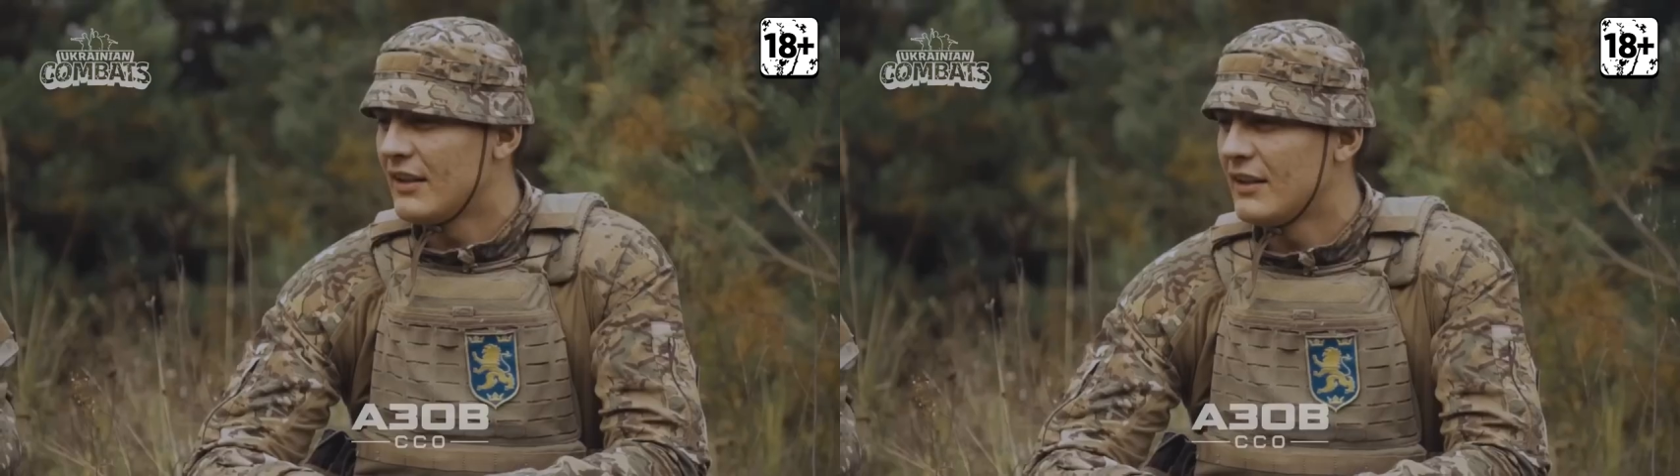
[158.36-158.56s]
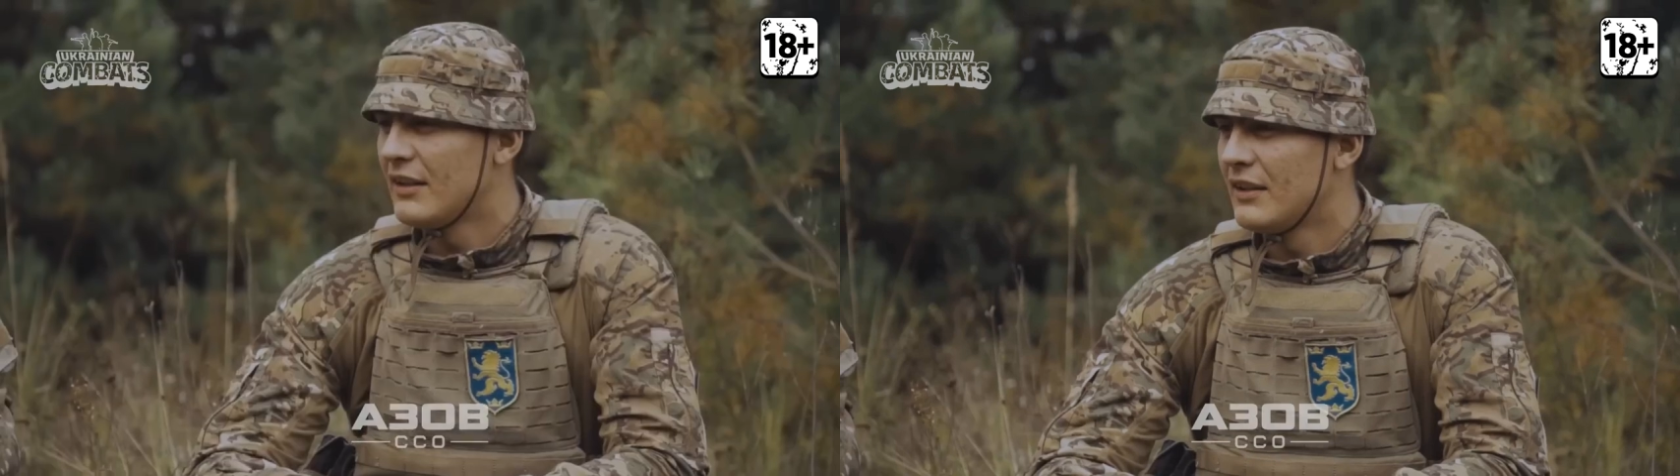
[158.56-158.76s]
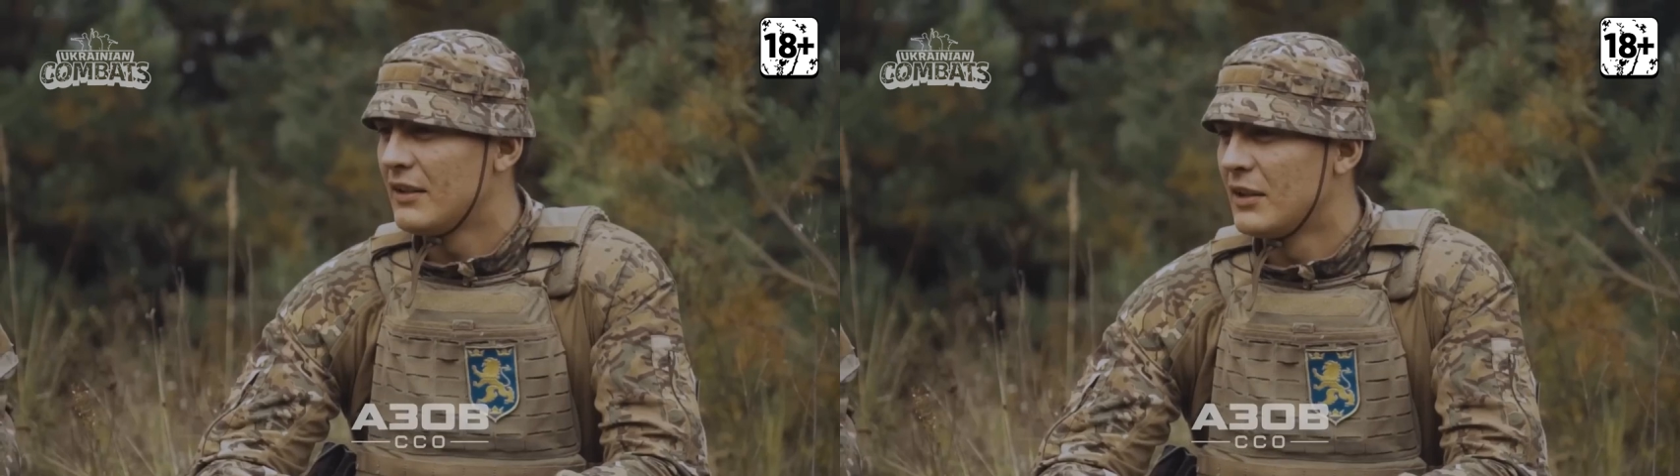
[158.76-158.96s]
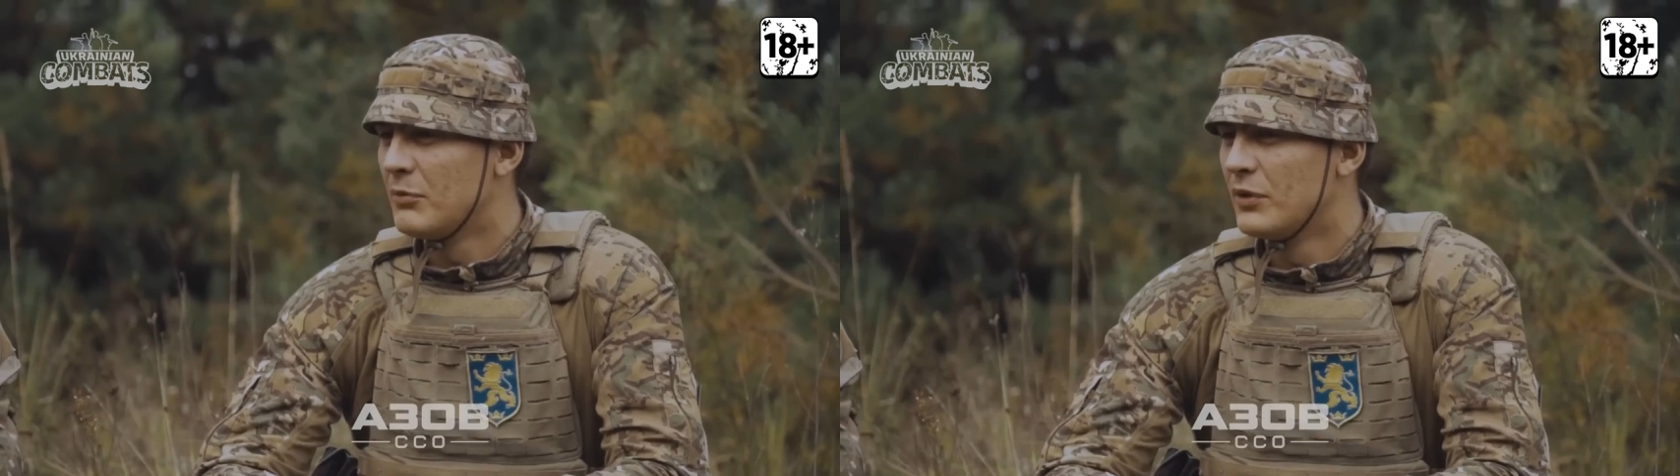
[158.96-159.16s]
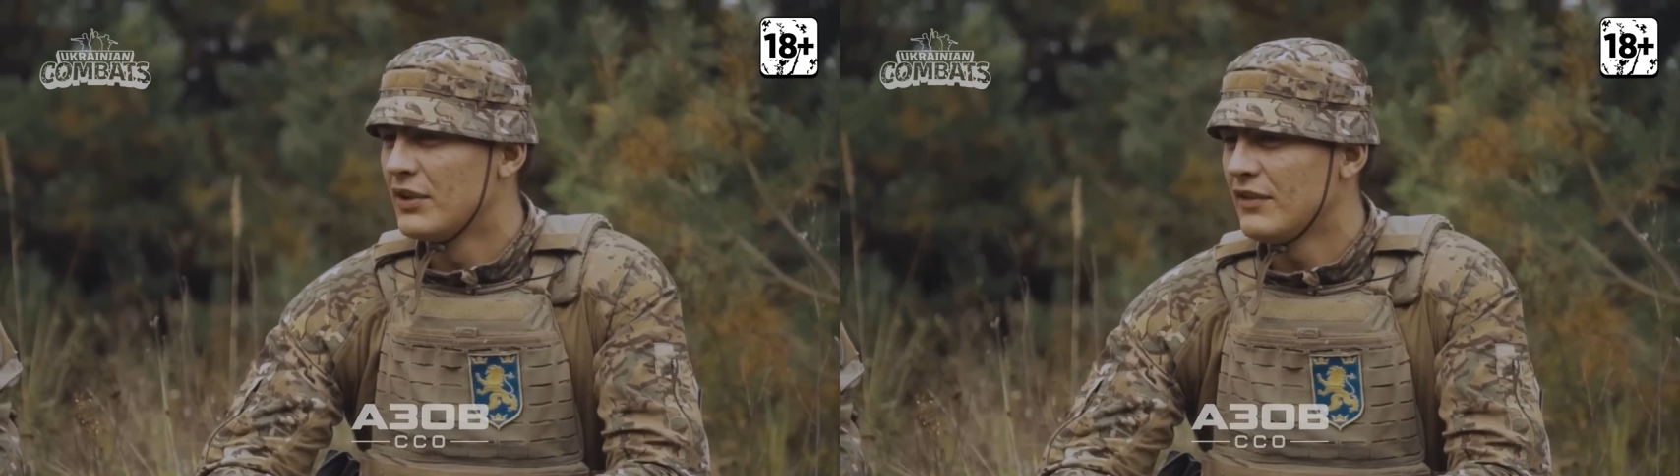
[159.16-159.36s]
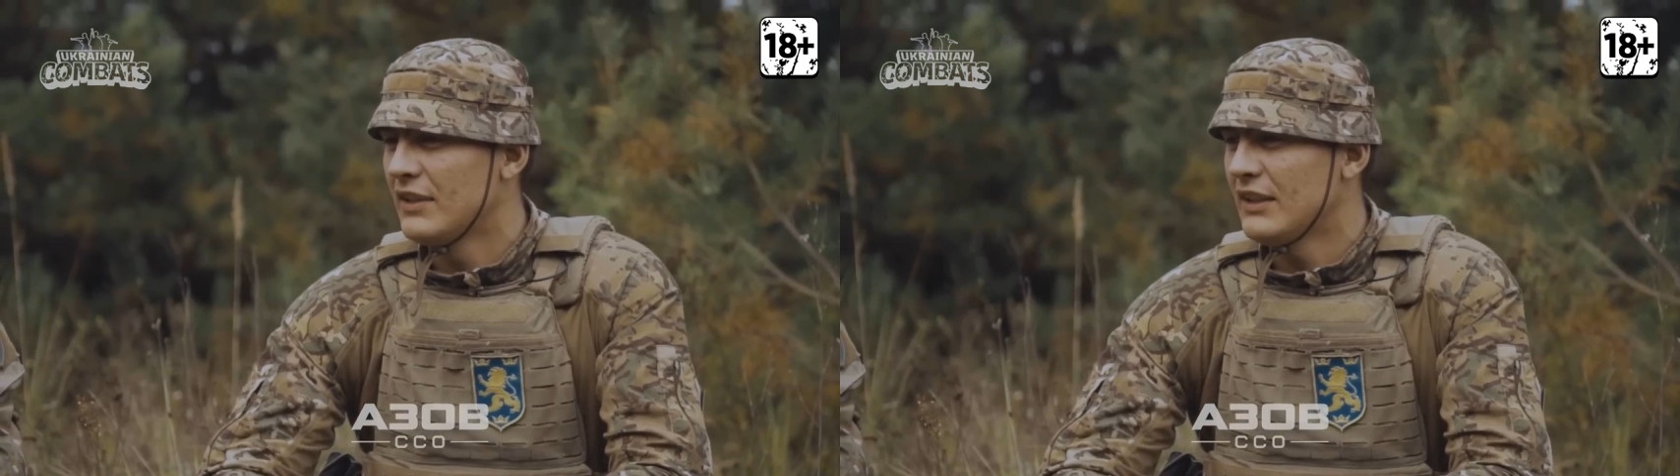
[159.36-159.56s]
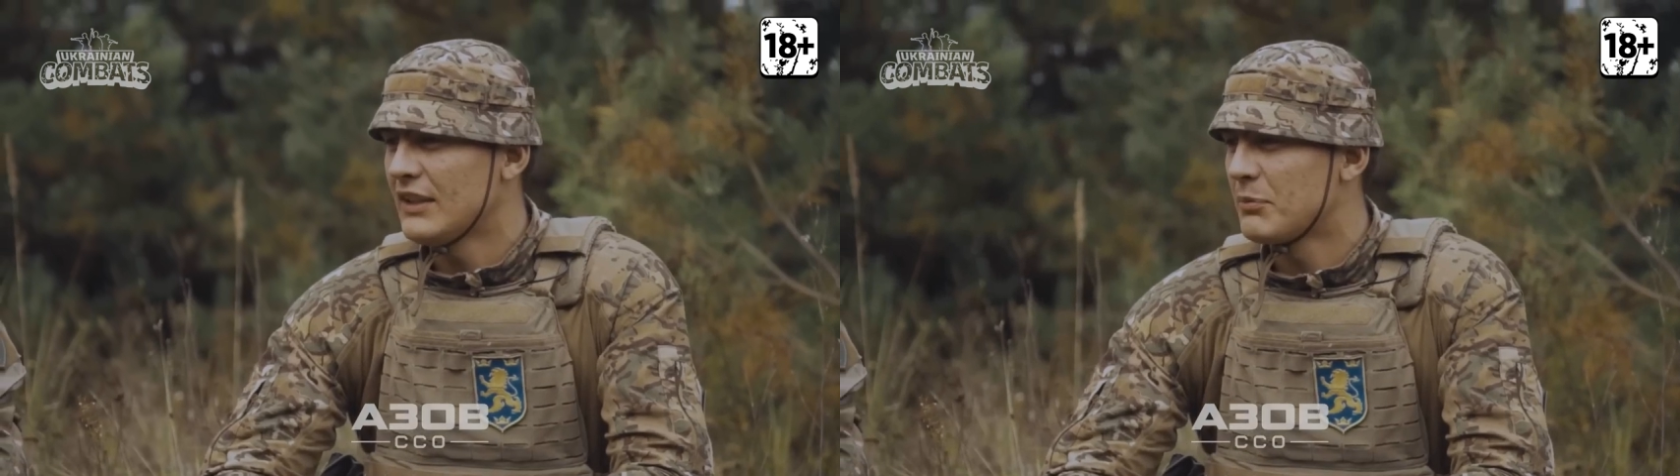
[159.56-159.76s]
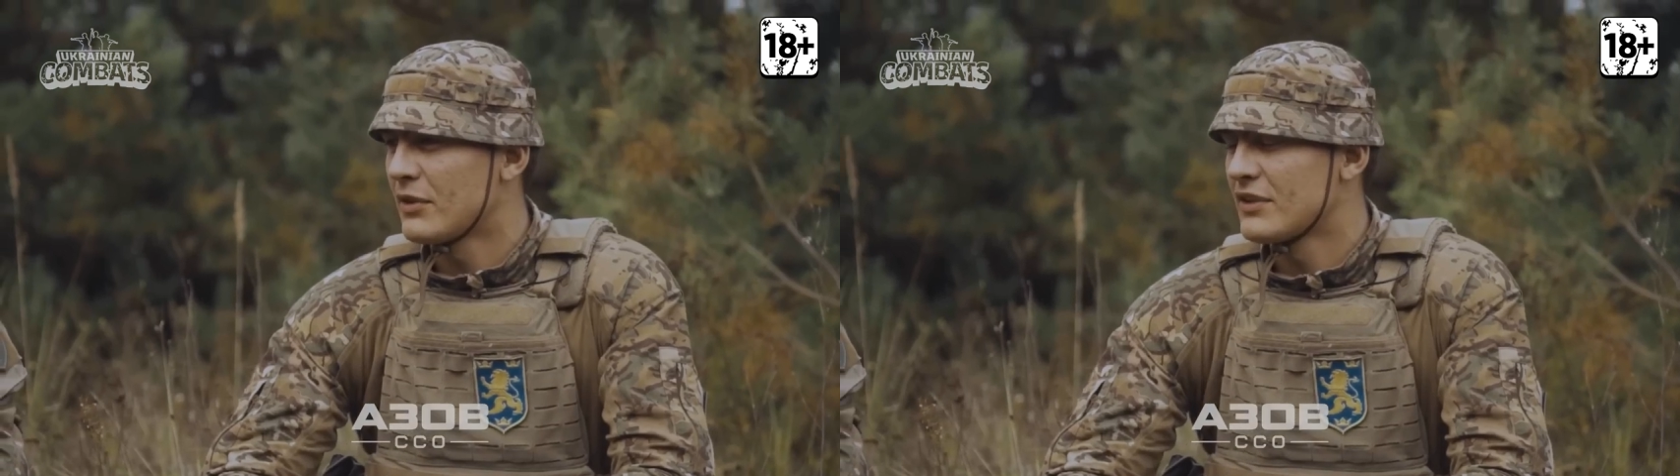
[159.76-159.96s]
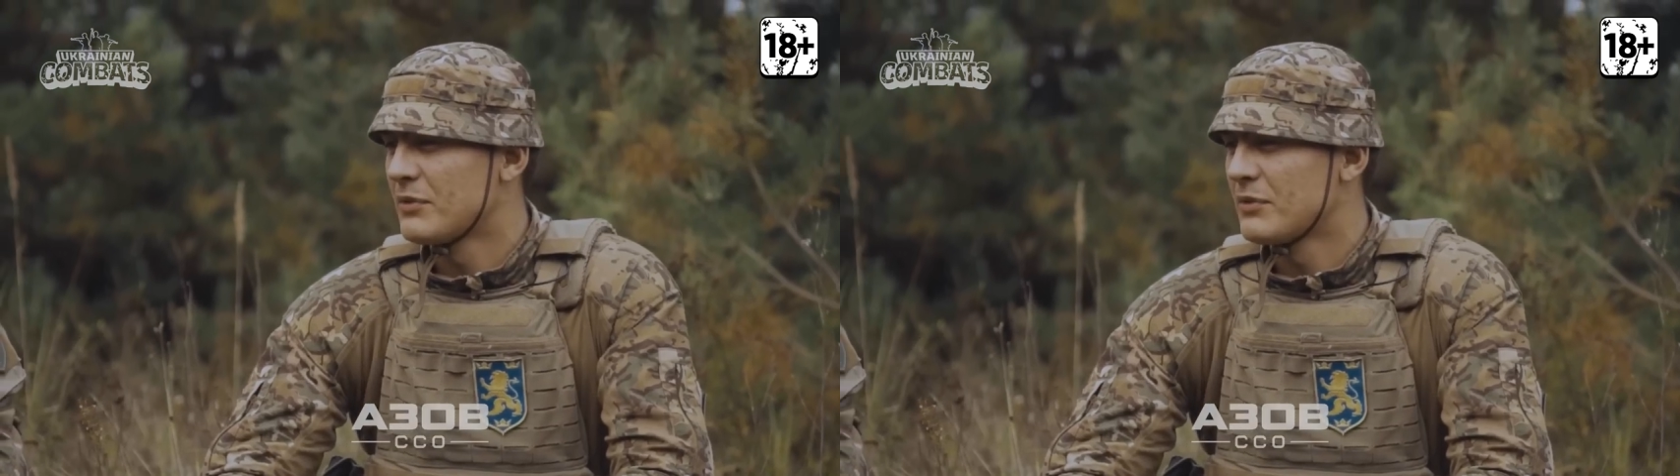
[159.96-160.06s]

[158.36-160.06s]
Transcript: I